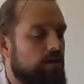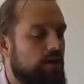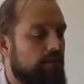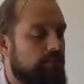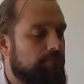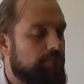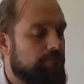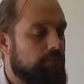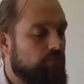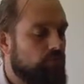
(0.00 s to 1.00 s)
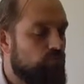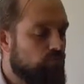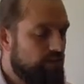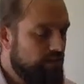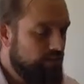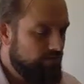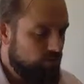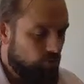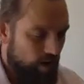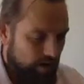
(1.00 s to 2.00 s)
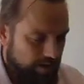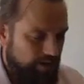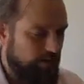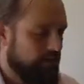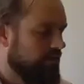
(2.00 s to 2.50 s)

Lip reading: The reason why